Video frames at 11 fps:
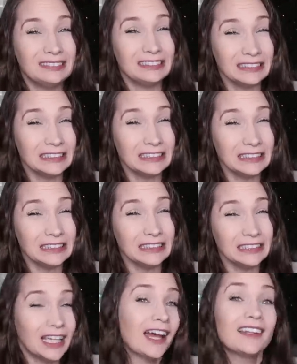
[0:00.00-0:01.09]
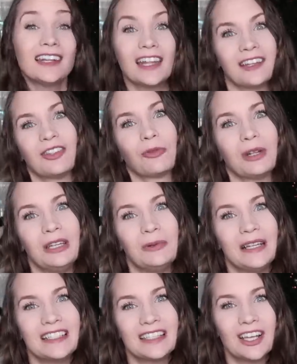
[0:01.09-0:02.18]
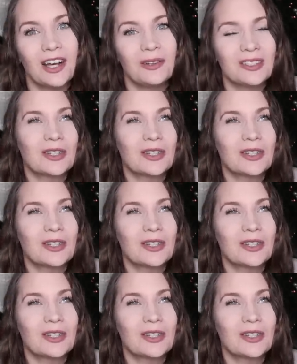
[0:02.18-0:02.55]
uh, like three weeks ago,